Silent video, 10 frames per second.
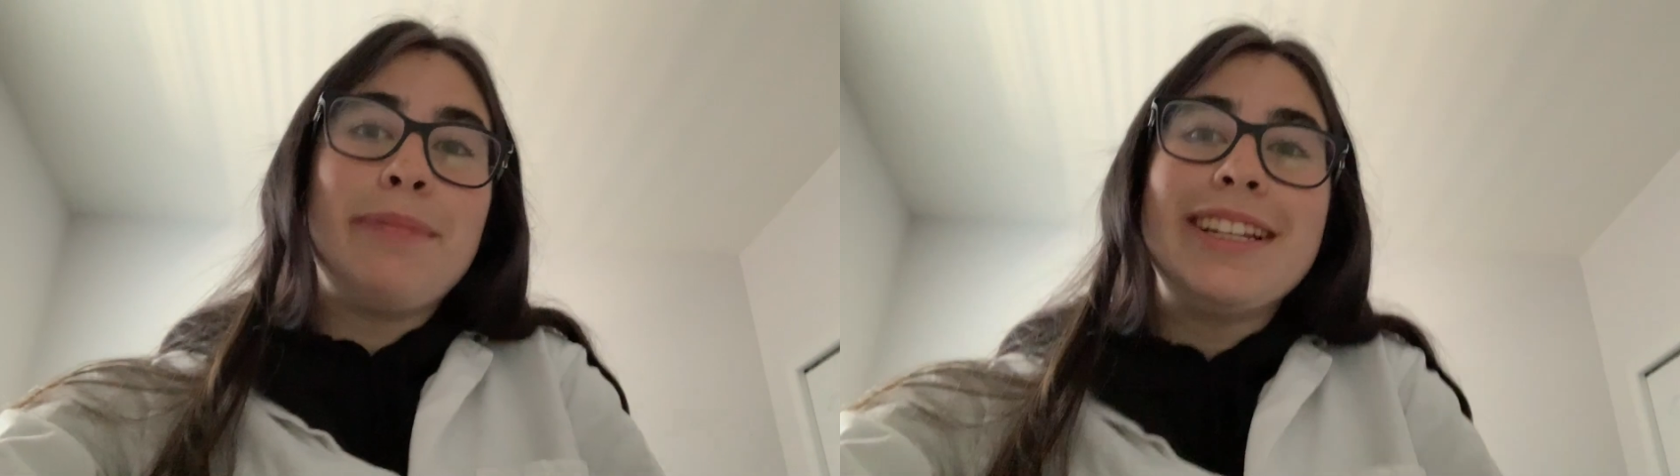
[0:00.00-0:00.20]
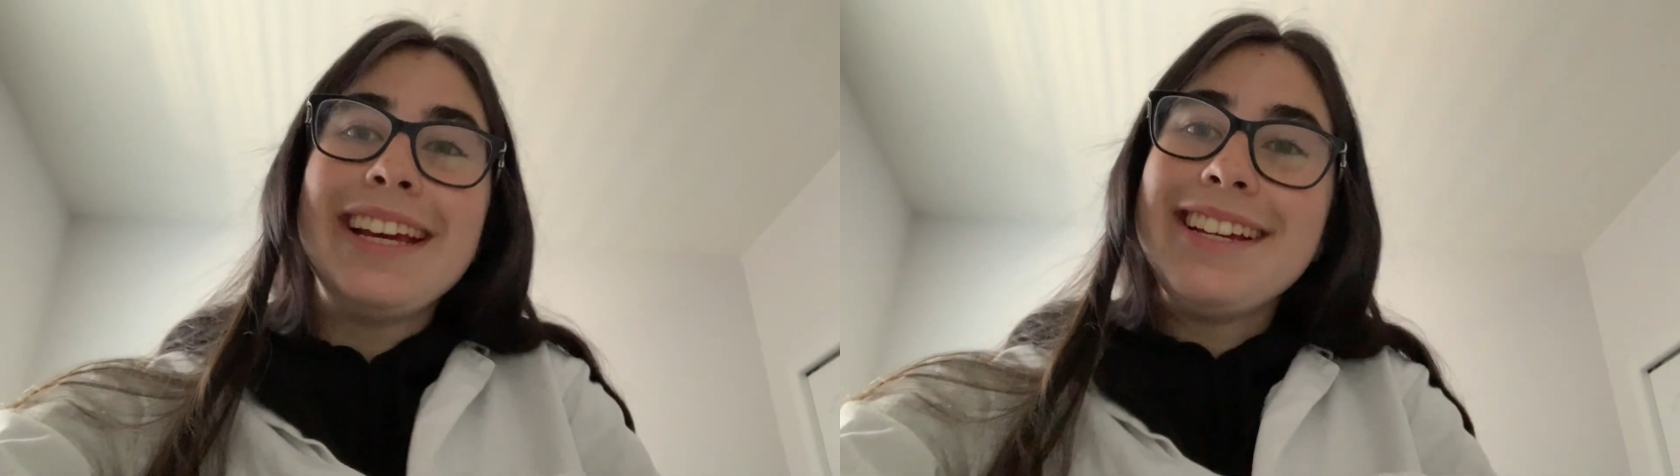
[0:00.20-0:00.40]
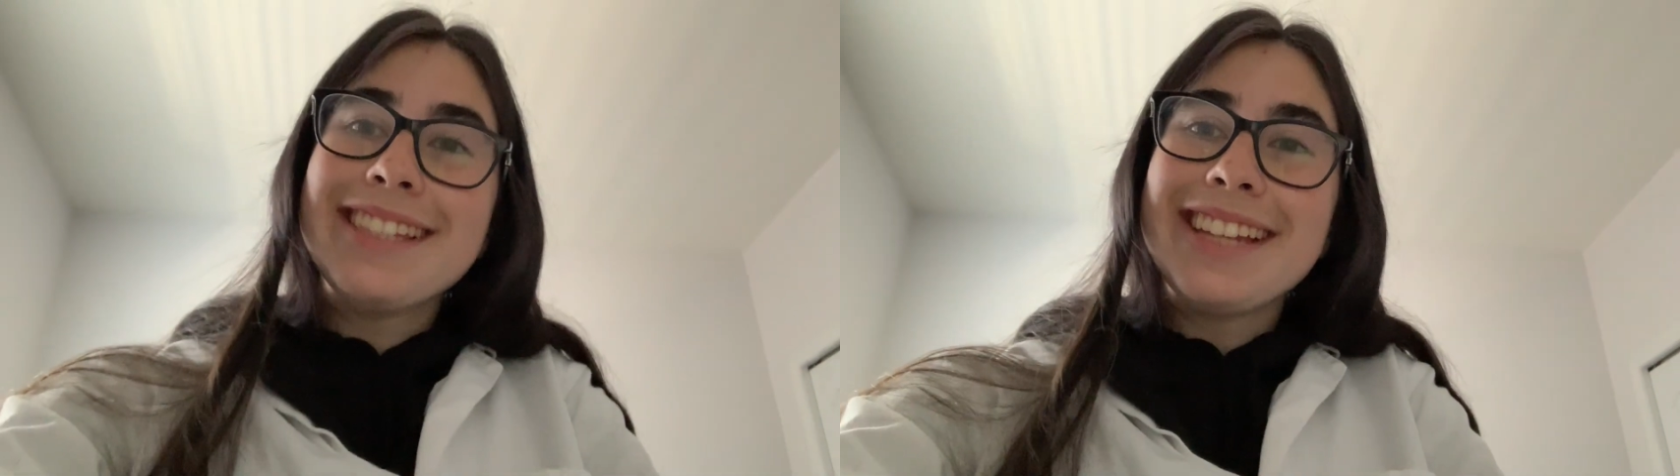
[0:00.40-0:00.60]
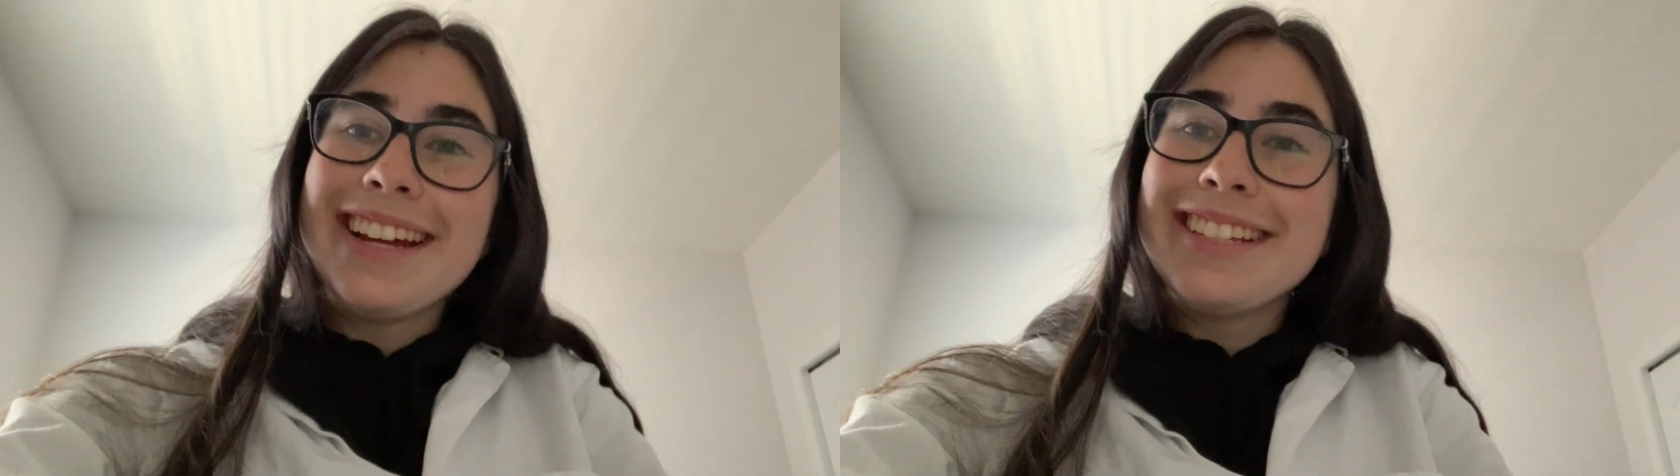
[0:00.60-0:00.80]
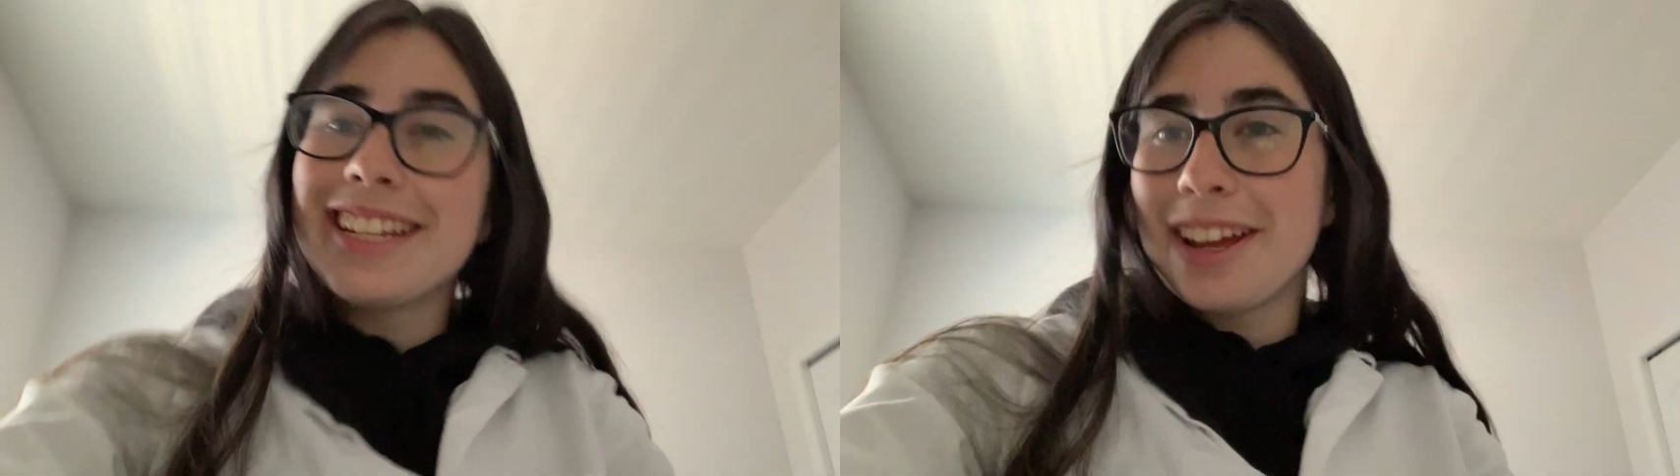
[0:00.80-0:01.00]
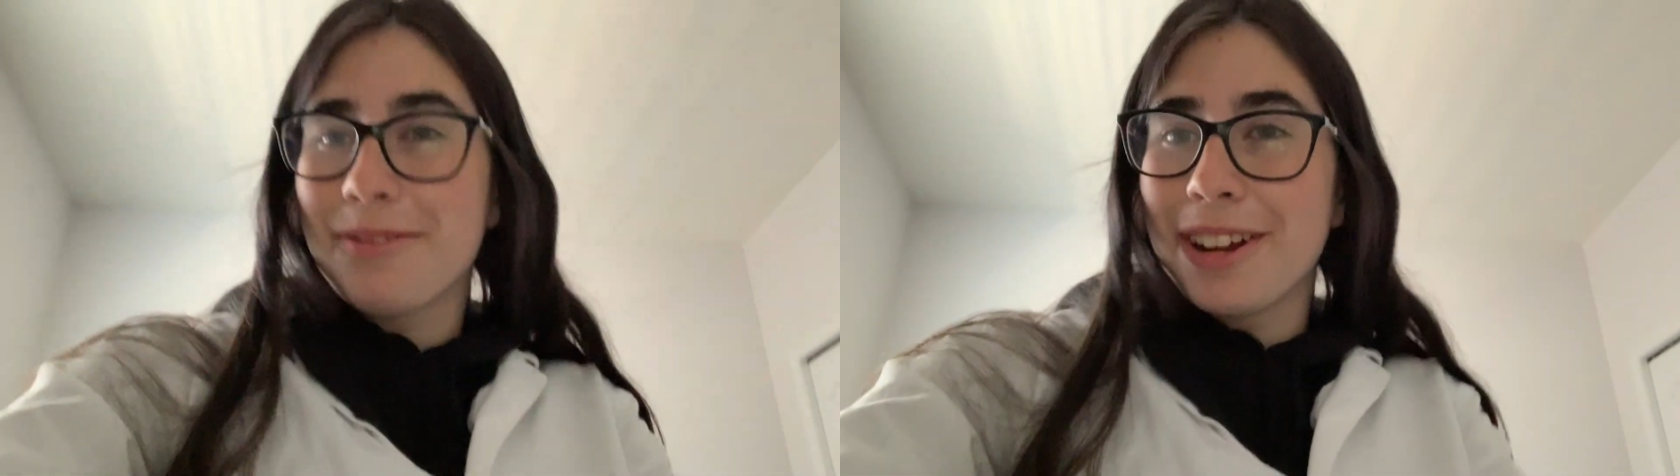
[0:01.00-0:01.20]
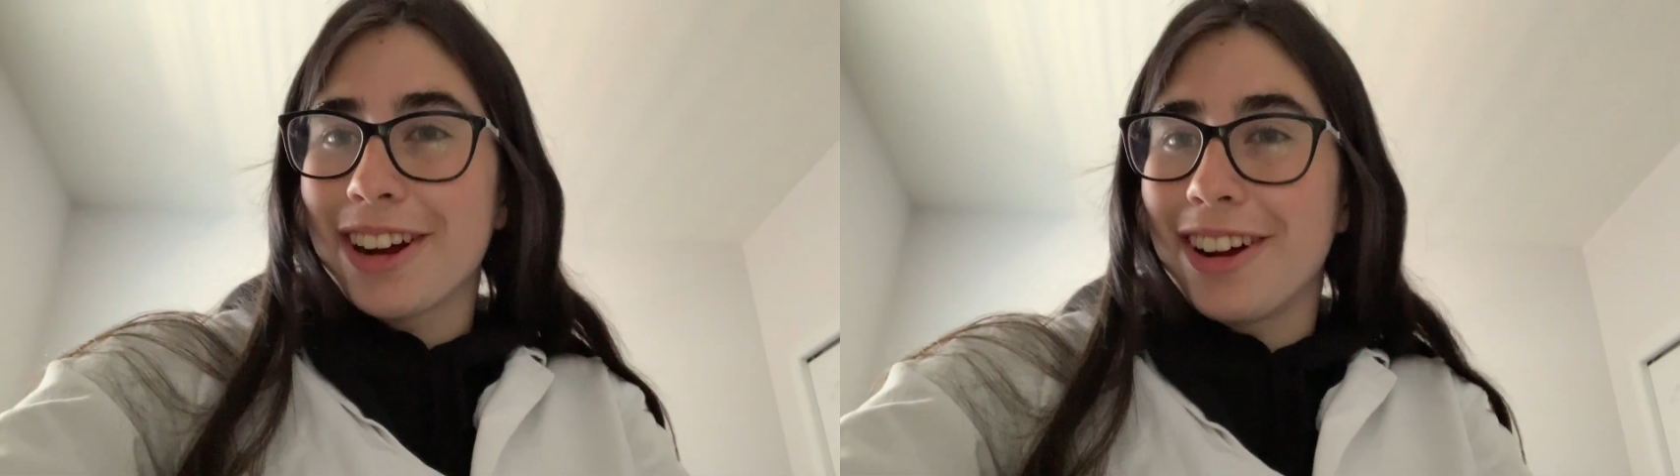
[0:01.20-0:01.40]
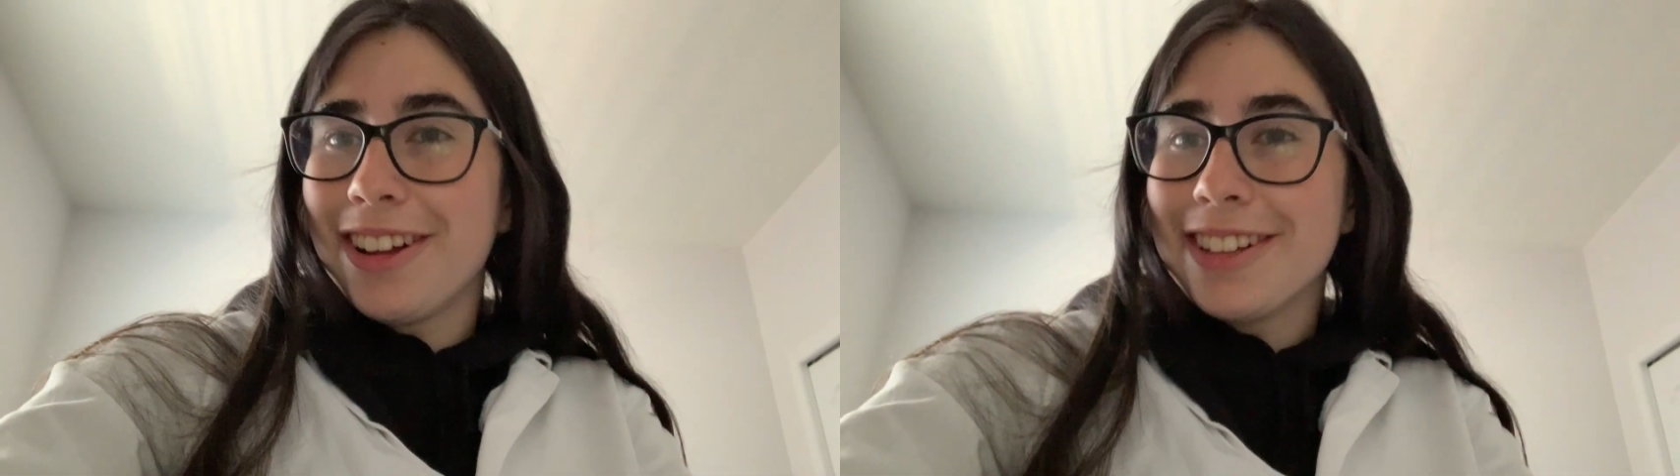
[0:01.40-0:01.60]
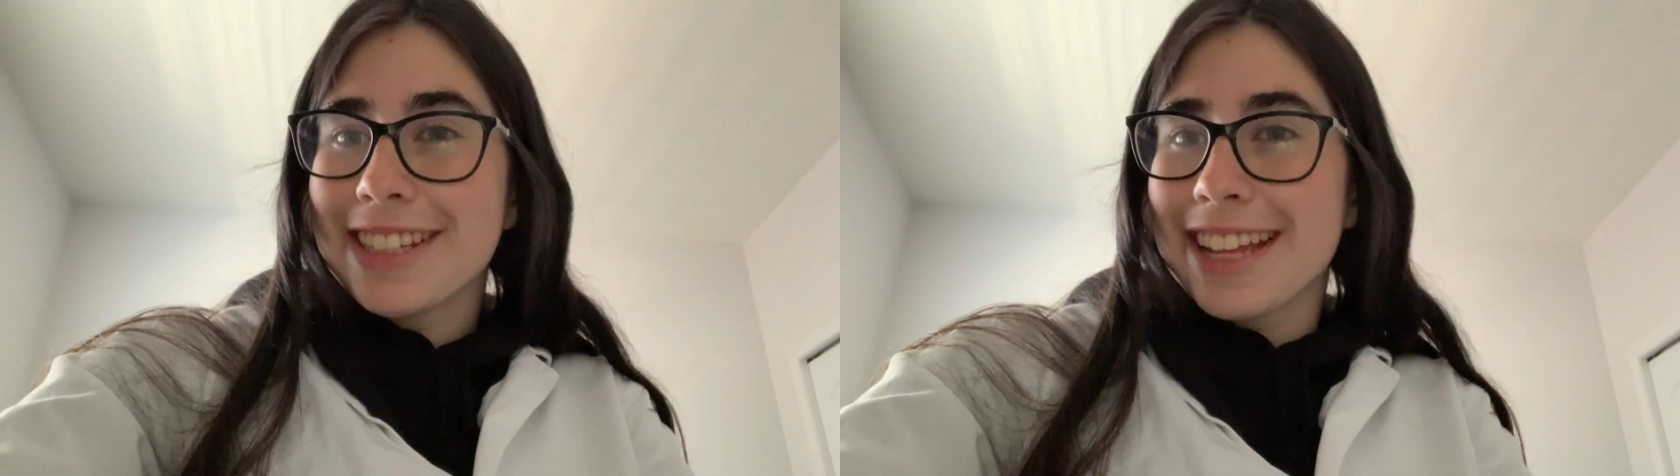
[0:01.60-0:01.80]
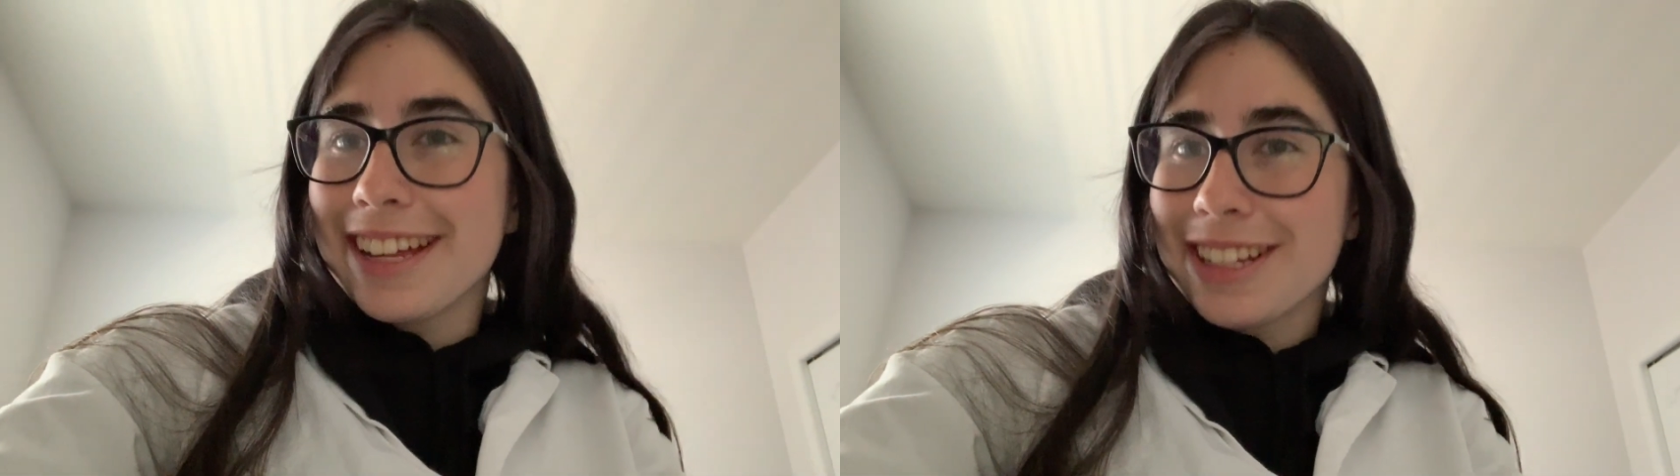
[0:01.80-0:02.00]
my taste test, and we are all
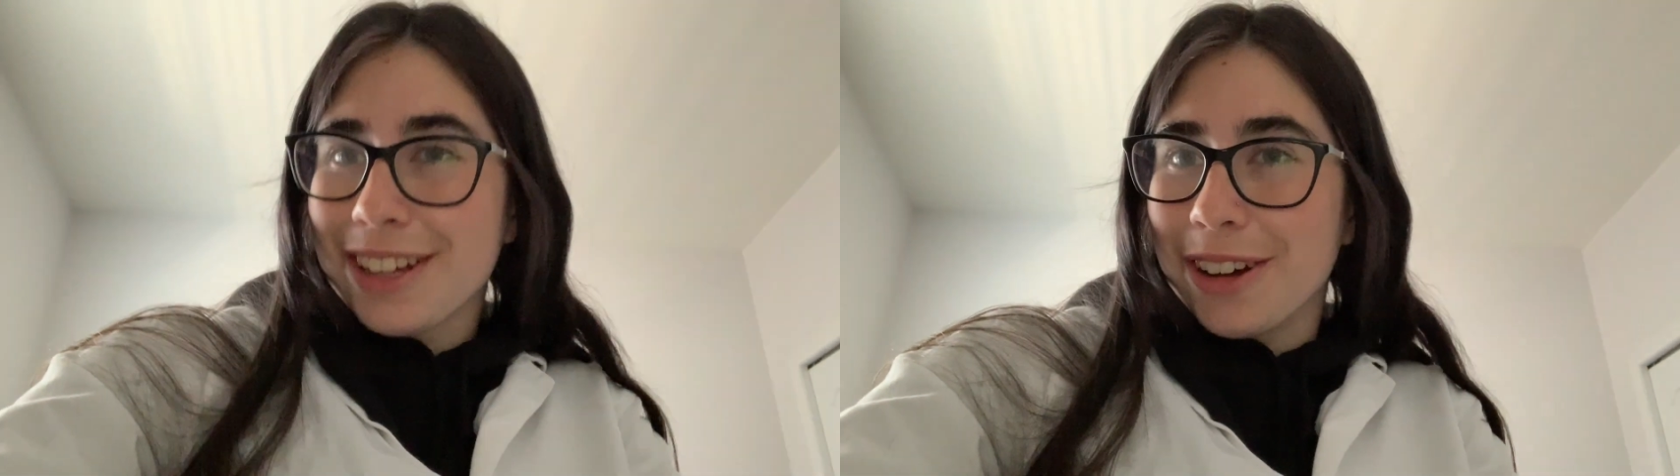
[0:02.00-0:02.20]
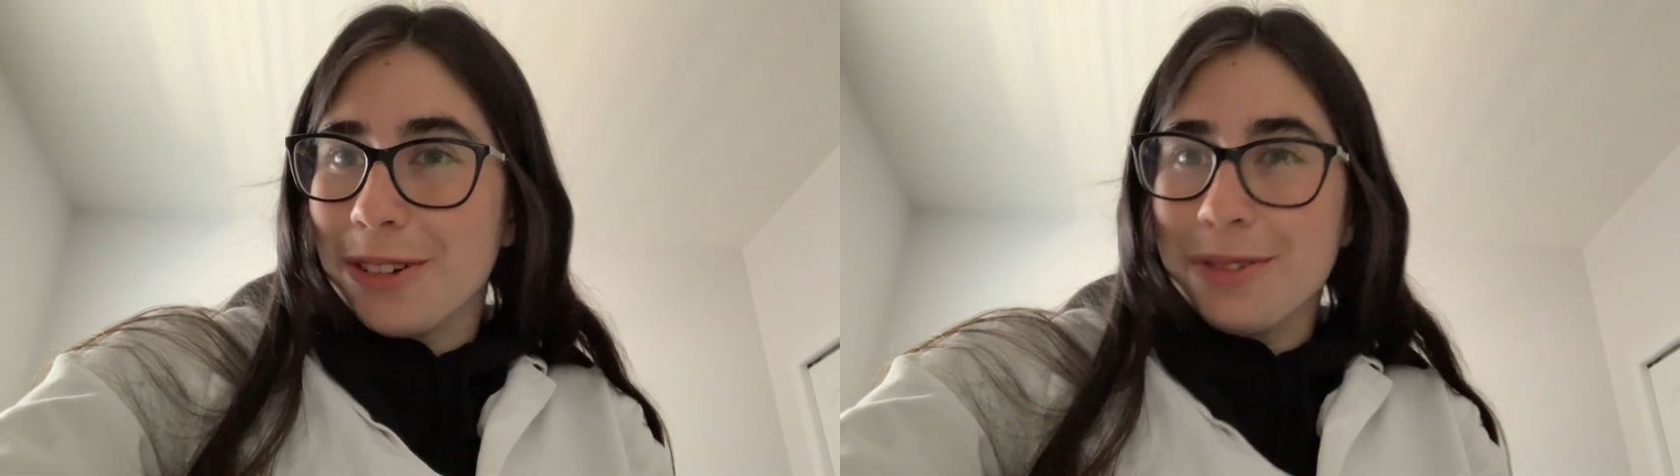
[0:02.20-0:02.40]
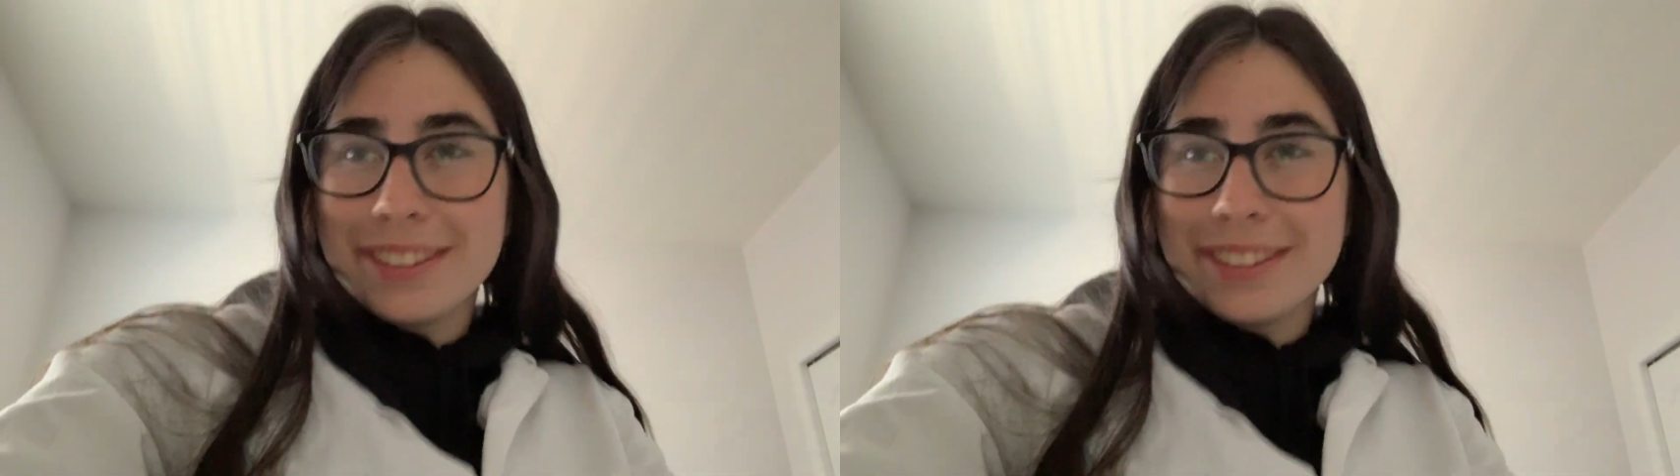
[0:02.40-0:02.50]
set to go.